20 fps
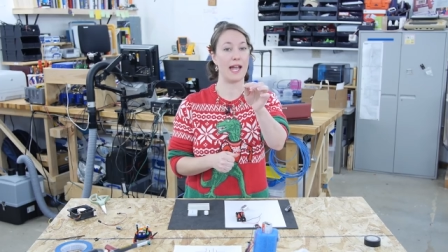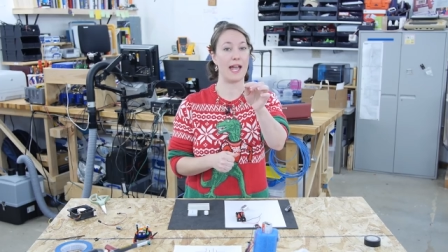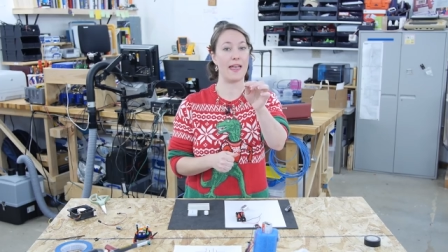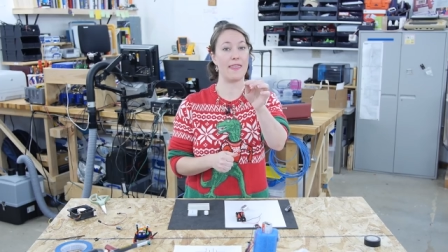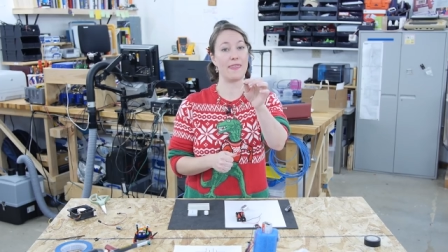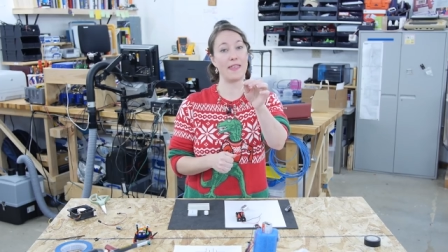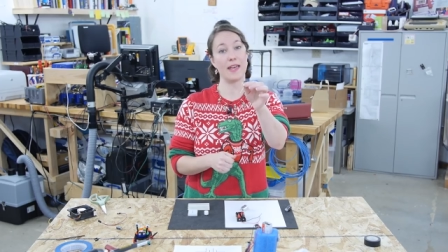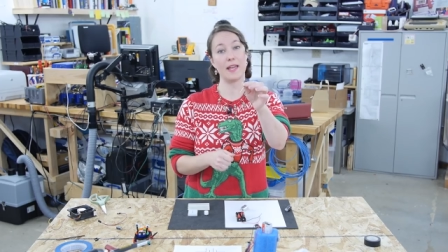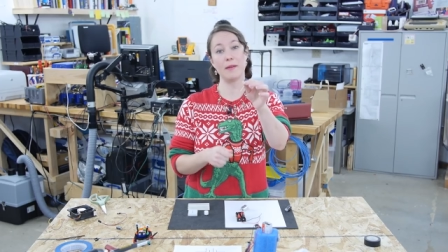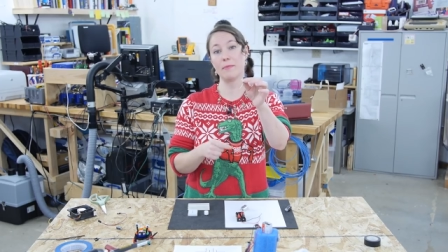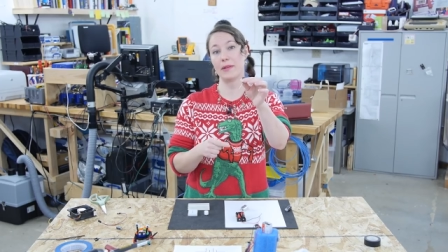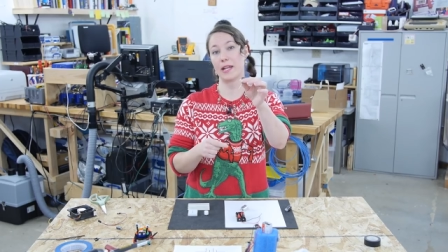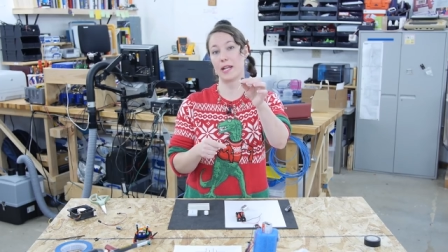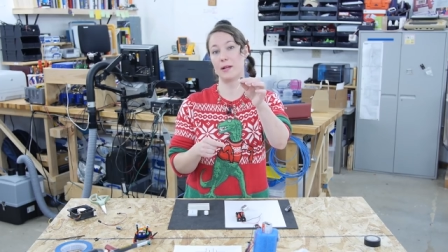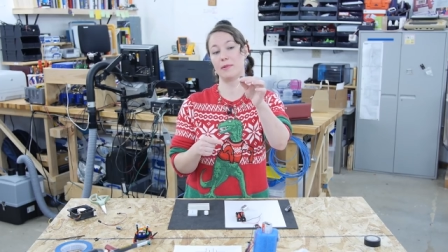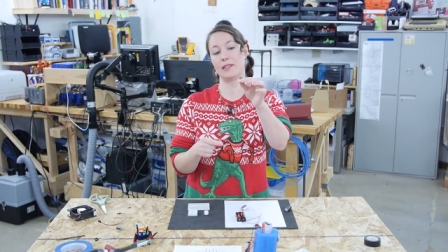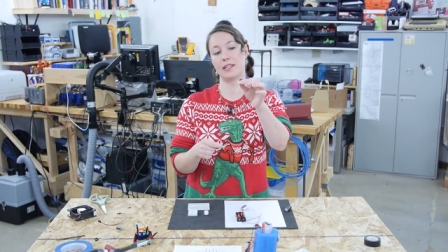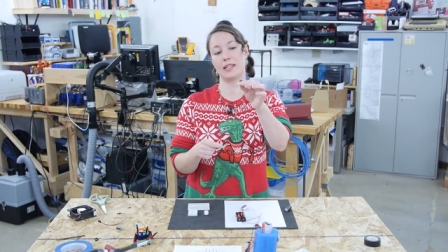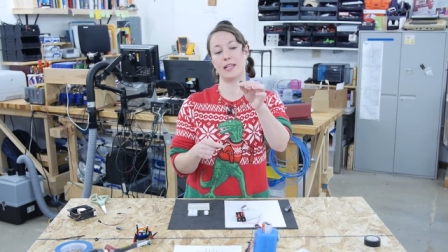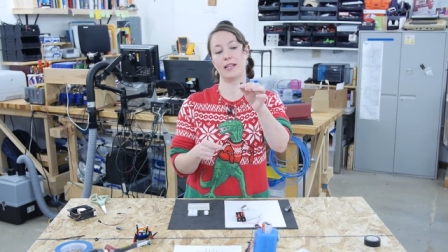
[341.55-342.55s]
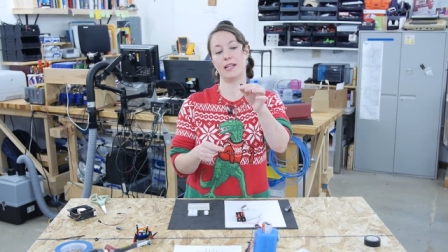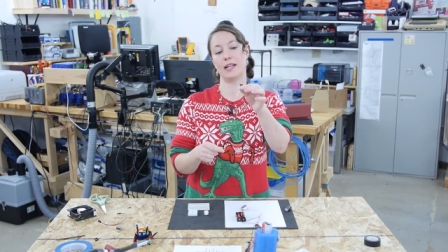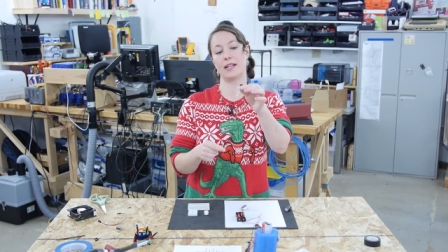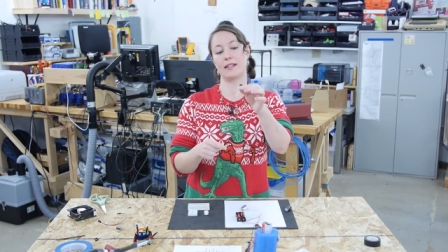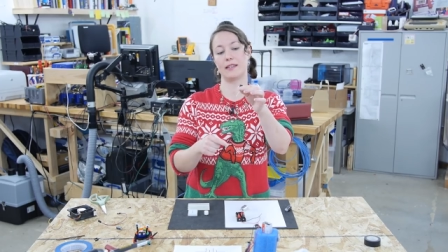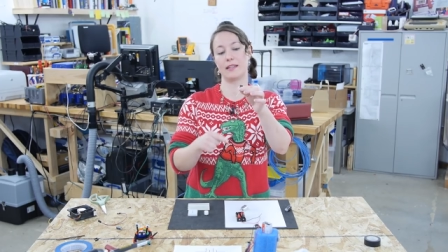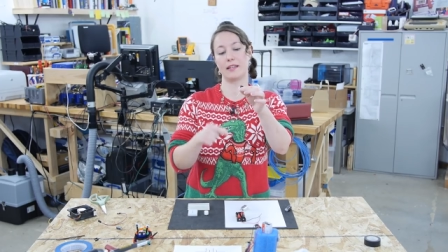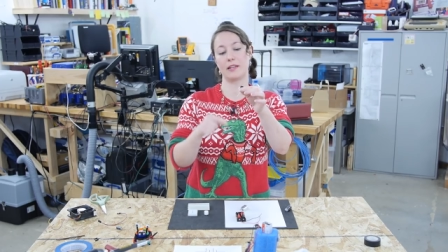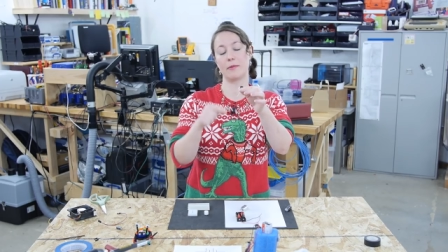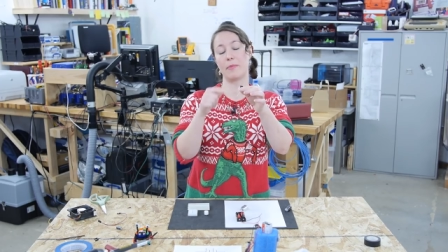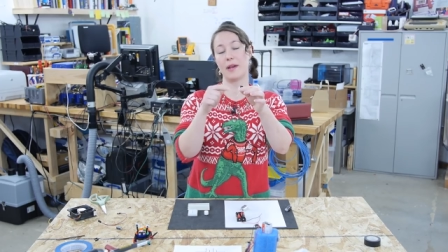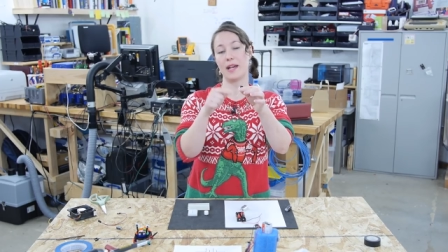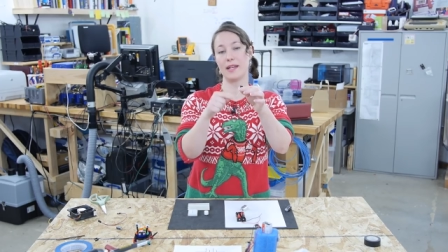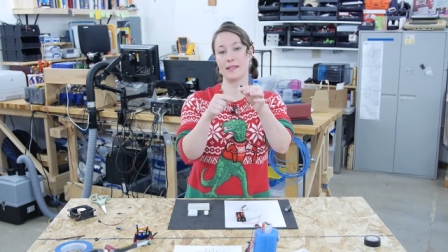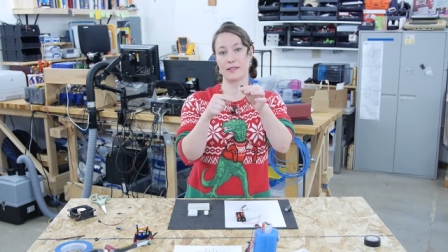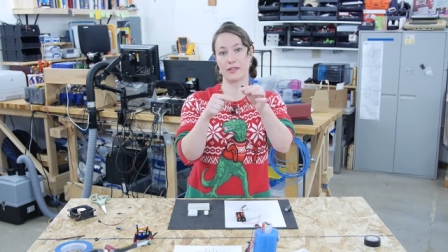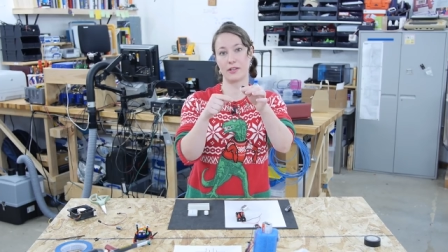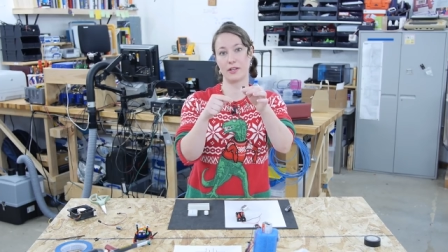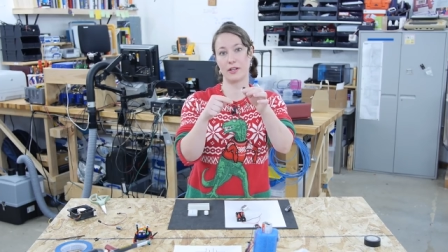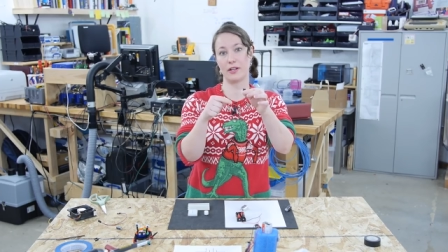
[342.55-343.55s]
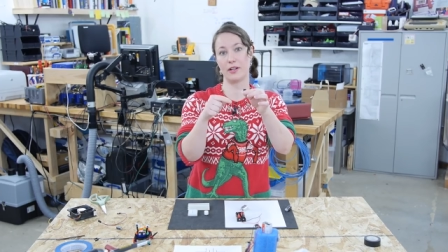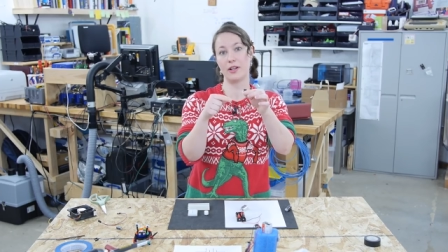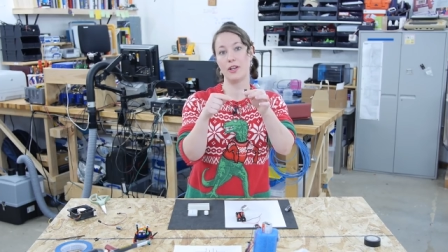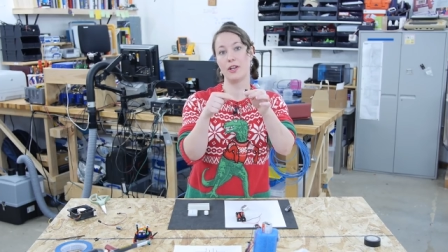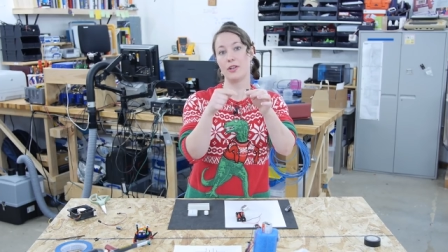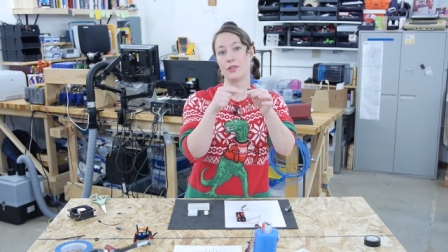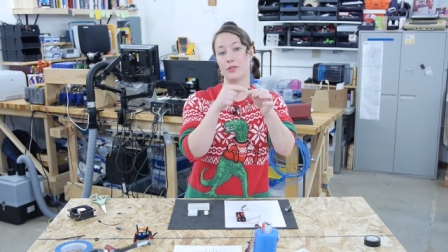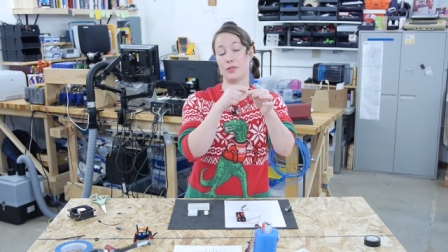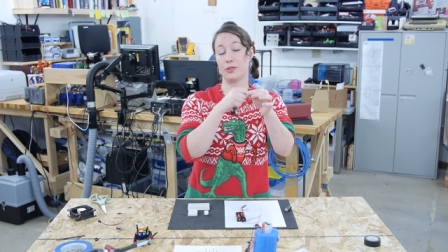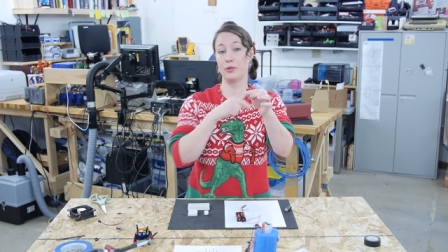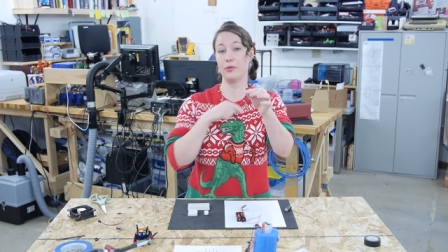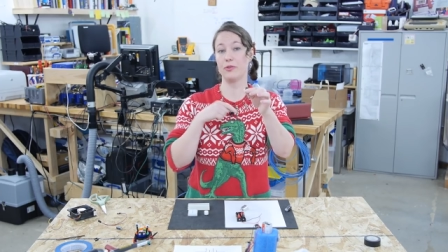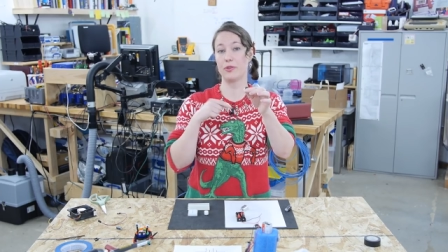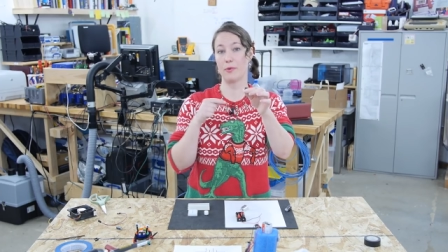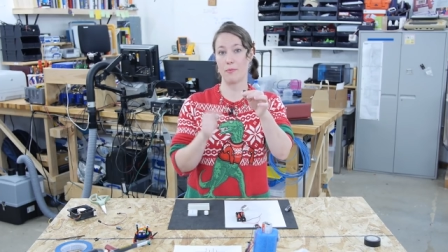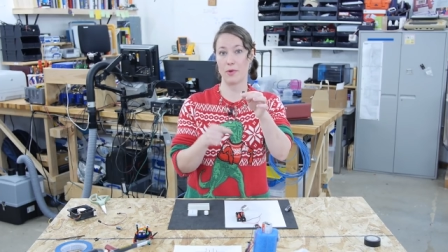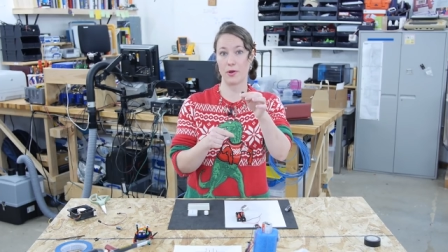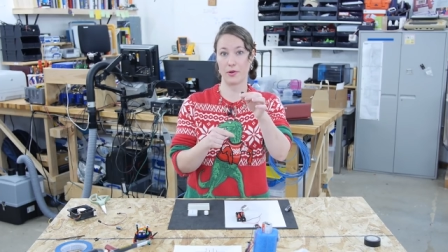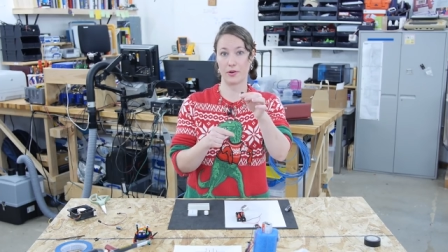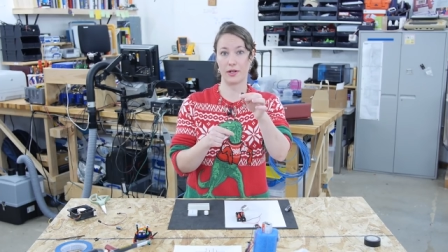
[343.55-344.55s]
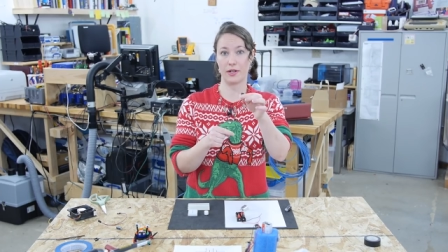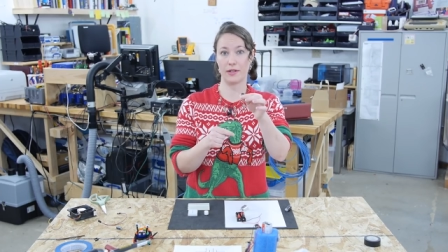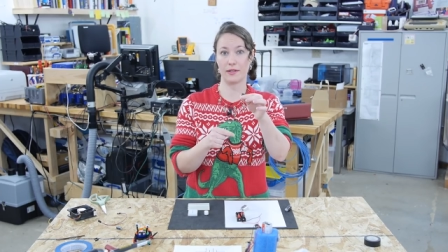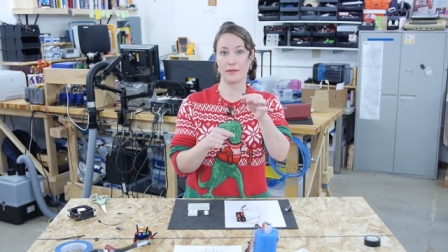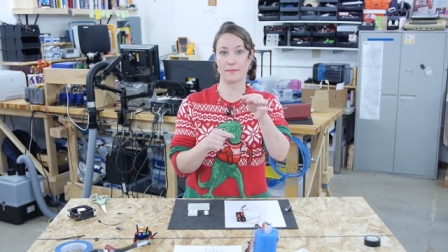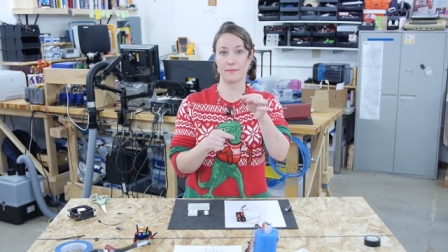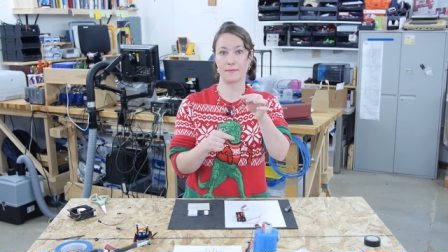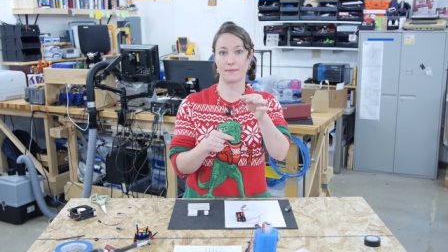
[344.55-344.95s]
and then be able to connect the capacitor to the motor.